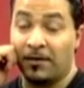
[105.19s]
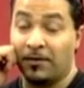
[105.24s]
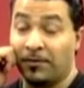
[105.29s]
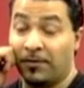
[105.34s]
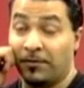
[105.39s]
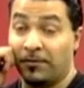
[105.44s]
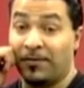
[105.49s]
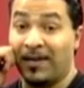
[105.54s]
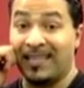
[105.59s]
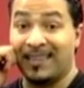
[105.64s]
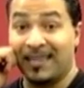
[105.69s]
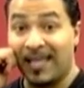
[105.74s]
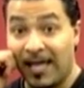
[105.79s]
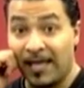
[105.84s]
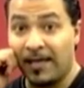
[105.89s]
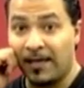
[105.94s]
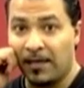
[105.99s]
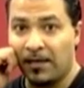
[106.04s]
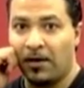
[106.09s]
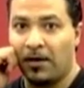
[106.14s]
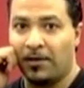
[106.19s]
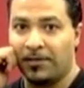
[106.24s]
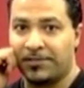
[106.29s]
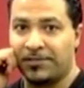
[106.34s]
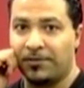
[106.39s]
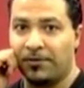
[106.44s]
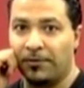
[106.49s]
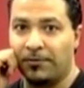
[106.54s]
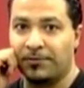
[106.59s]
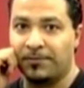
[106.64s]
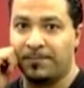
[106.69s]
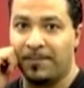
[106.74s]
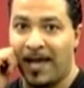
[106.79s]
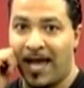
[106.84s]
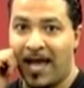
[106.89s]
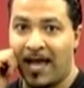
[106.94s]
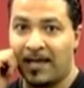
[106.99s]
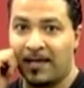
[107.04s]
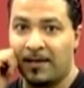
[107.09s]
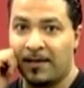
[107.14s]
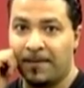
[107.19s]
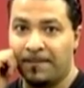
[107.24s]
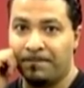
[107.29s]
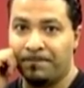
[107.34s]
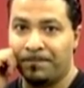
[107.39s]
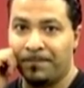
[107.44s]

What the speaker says: or the right leg also goes back.